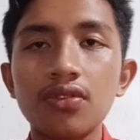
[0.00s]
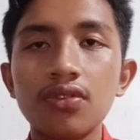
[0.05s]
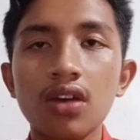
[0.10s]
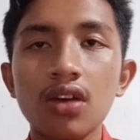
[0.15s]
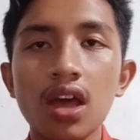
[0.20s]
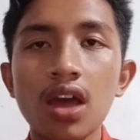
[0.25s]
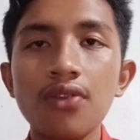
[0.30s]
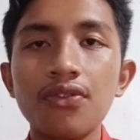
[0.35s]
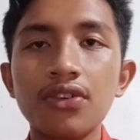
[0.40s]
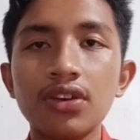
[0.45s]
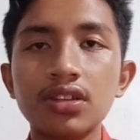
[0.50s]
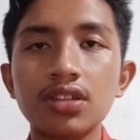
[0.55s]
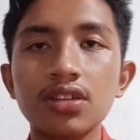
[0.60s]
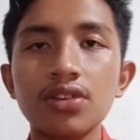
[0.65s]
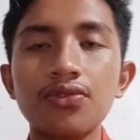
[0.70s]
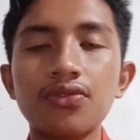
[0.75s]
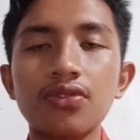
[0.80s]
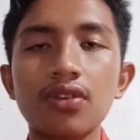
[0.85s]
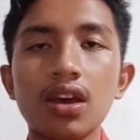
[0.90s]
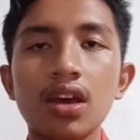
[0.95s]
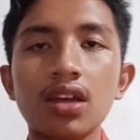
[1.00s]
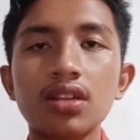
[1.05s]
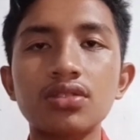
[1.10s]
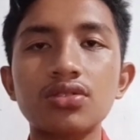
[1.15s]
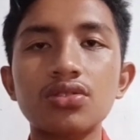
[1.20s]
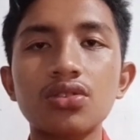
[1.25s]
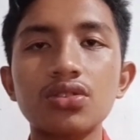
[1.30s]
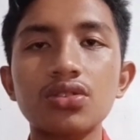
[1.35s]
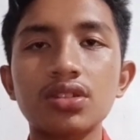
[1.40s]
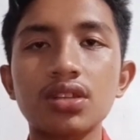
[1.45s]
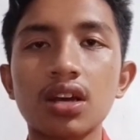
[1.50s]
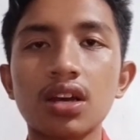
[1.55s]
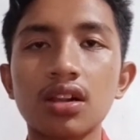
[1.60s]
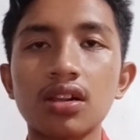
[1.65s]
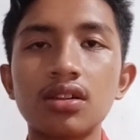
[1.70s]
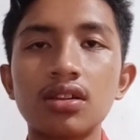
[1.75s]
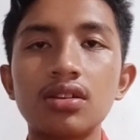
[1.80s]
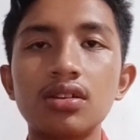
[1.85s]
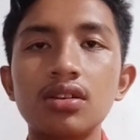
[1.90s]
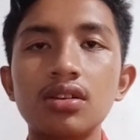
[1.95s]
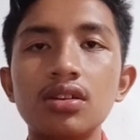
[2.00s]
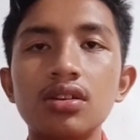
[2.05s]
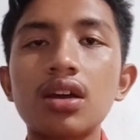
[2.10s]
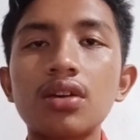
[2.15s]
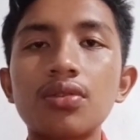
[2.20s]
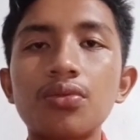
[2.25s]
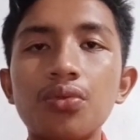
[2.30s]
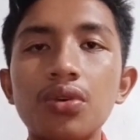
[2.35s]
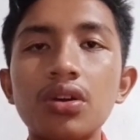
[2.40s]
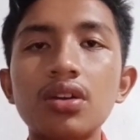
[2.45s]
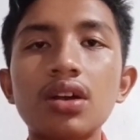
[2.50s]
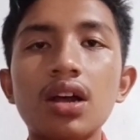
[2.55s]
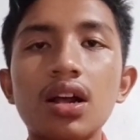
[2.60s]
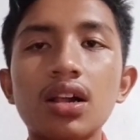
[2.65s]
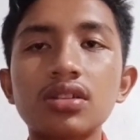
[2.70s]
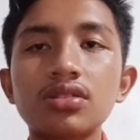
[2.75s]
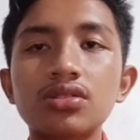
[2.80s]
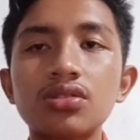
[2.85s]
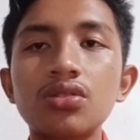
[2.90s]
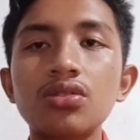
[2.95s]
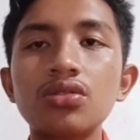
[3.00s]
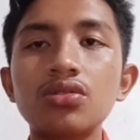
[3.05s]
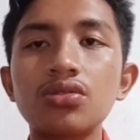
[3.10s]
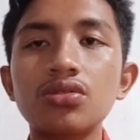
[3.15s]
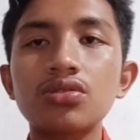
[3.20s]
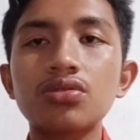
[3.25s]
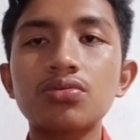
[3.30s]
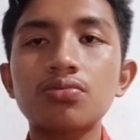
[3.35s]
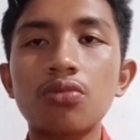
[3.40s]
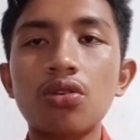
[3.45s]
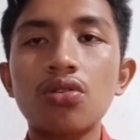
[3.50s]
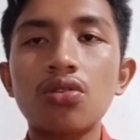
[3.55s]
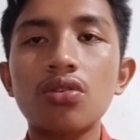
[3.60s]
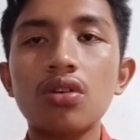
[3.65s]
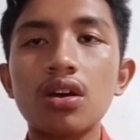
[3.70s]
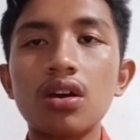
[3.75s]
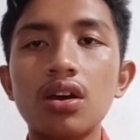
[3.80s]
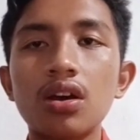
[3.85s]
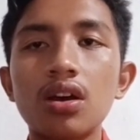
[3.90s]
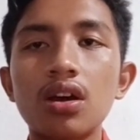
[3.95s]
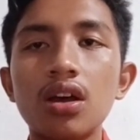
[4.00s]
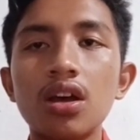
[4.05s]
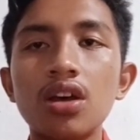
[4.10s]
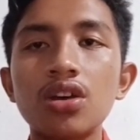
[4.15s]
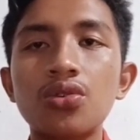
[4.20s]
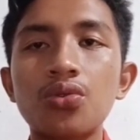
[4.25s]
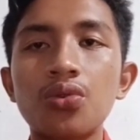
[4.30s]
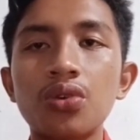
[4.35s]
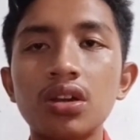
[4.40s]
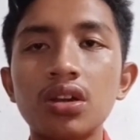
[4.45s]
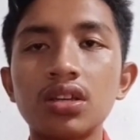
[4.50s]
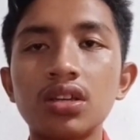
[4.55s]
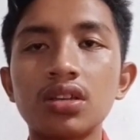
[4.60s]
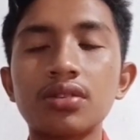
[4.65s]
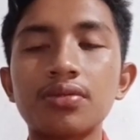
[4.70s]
effective, and social were also used more equally.